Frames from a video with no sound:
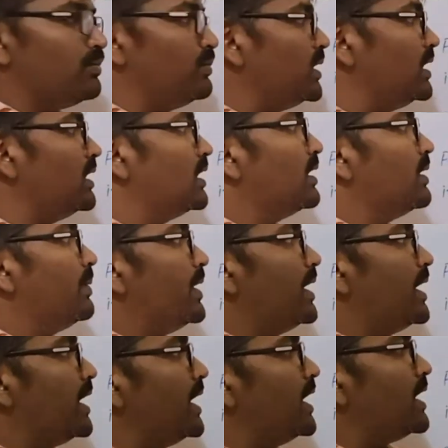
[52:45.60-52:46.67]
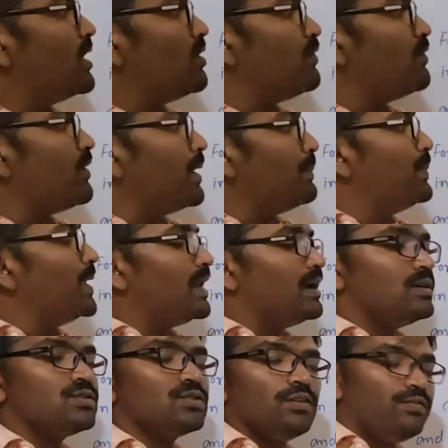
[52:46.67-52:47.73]
of B, then rate of
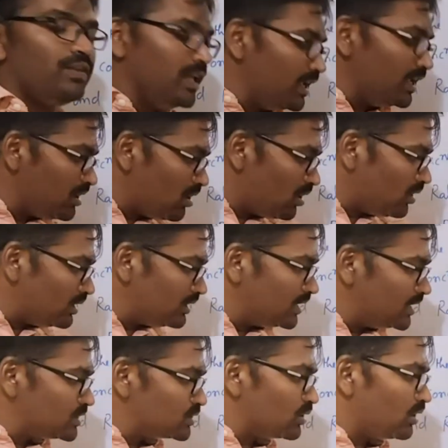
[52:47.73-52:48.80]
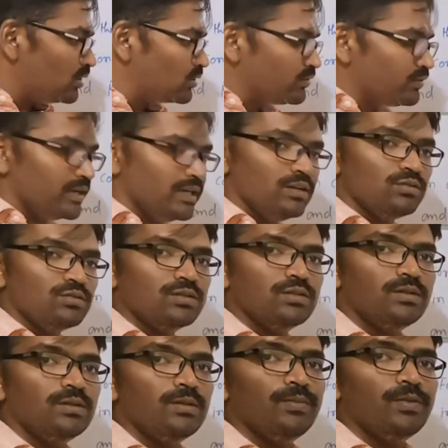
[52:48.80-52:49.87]
appearance of D. All these we have to find out.
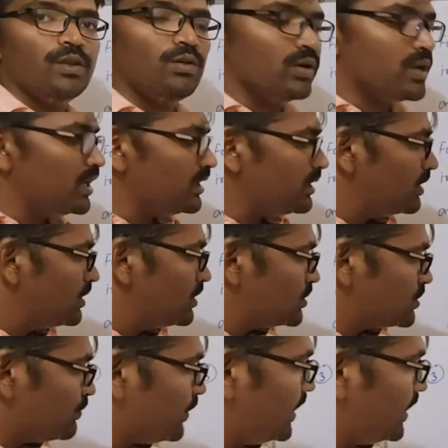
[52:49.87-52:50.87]
Okay, so